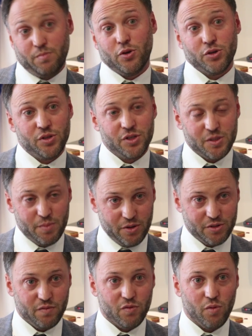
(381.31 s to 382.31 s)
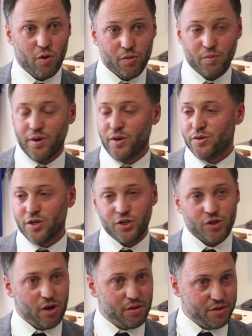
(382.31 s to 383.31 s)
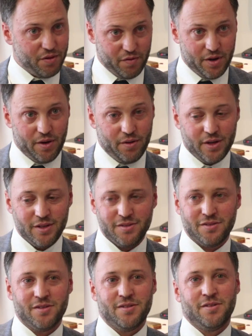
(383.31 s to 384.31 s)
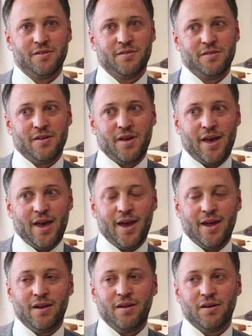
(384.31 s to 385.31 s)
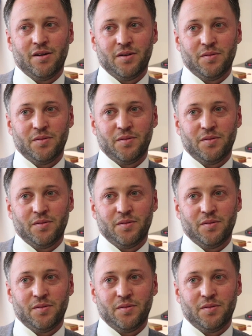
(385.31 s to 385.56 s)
personal experience of growth where you touch all the different areas. And